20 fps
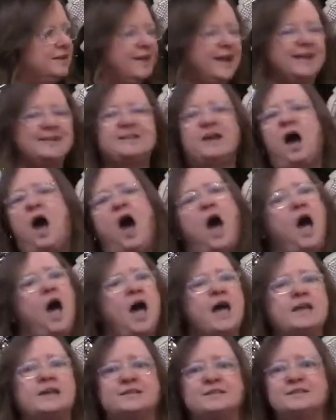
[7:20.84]
and
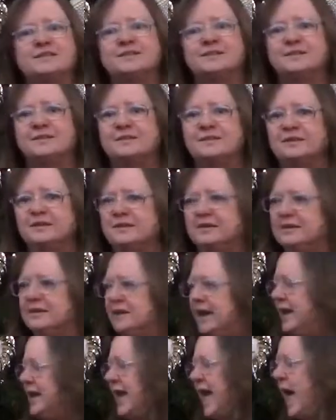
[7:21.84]
kind
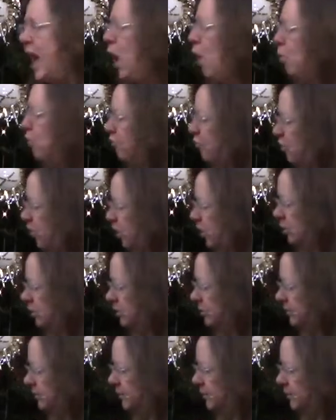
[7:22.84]
and helpful.